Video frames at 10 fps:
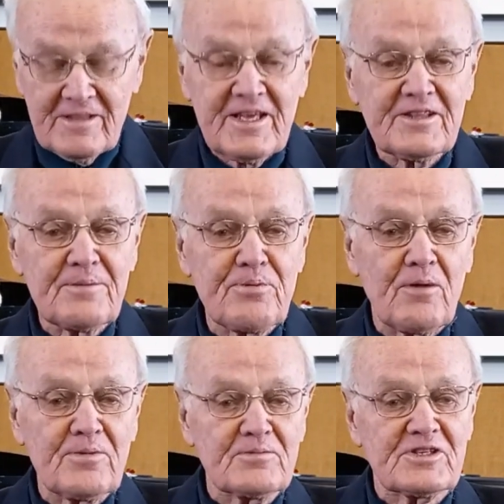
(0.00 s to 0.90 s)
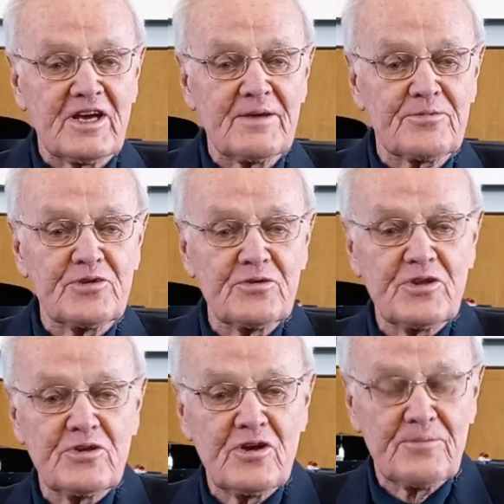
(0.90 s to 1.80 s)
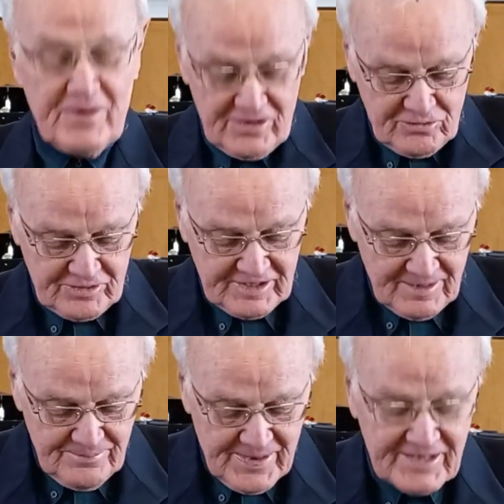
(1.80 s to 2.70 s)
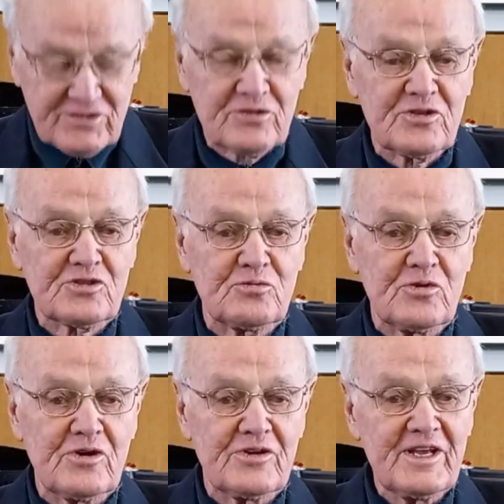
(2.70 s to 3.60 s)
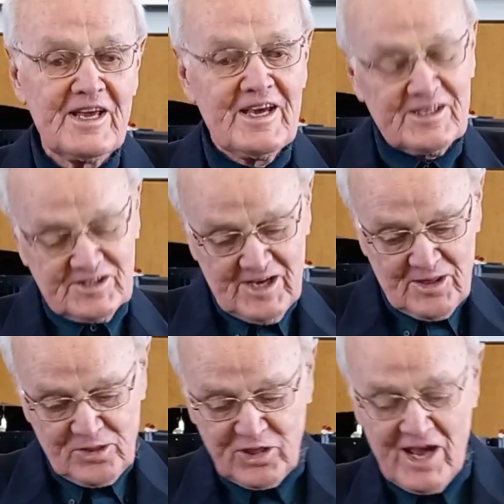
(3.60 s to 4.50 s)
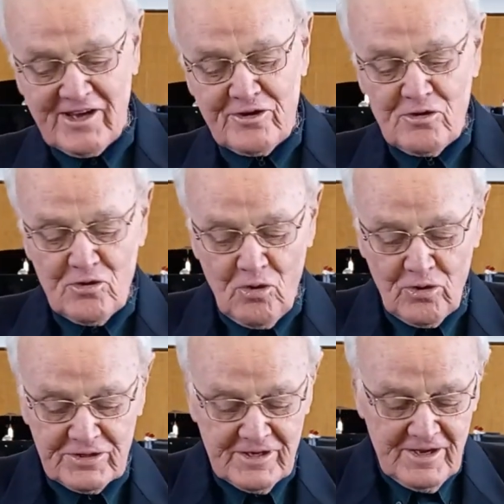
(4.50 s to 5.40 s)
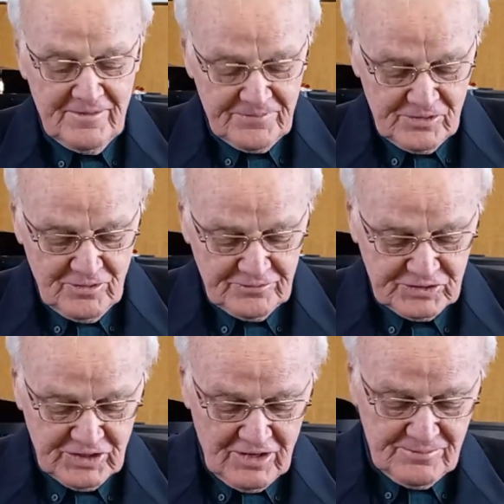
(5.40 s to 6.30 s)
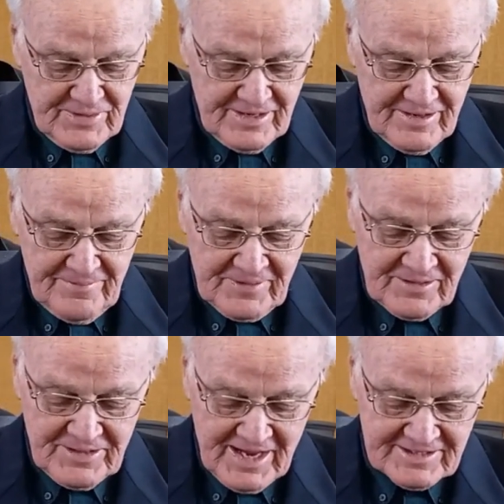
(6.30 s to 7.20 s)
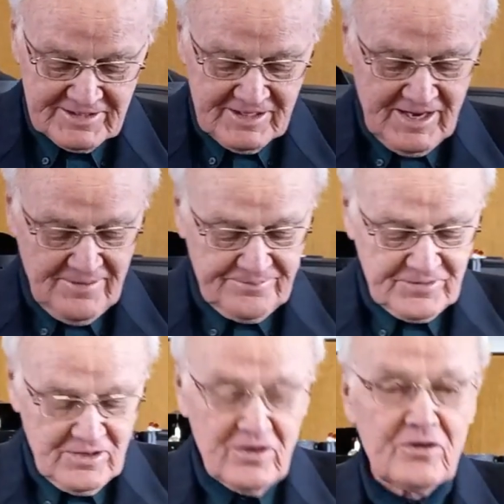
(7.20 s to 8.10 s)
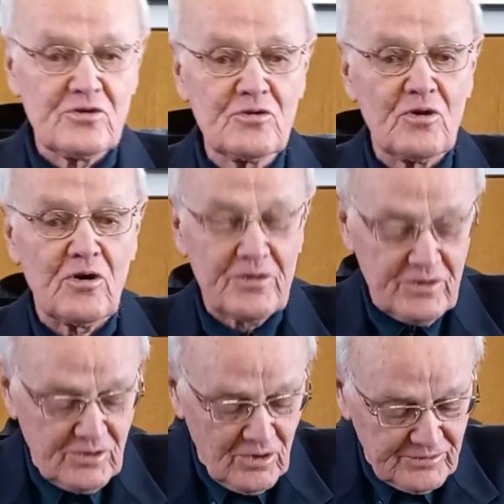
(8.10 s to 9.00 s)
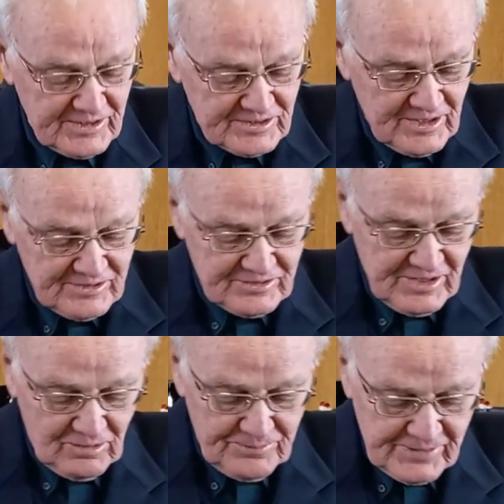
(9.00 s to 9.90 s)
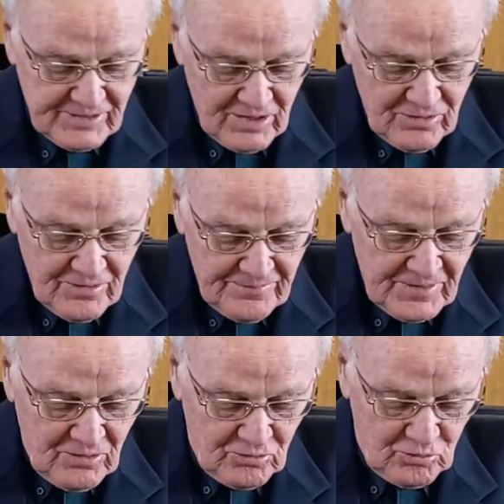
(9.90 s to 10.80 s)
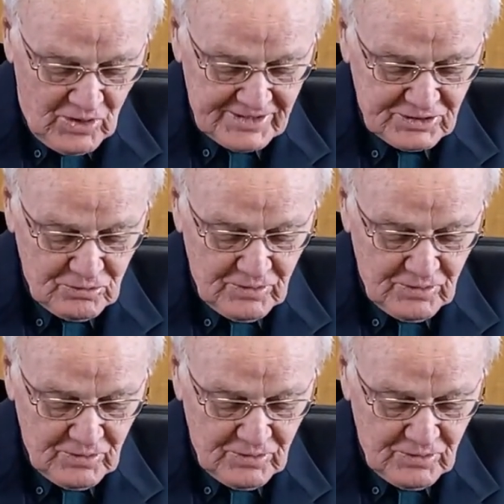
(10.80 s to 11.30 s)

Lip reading: then the problems came through the year, but I could come back to this word and say, thank you, Lord, you've shown me that you are the God that's going to help me go right the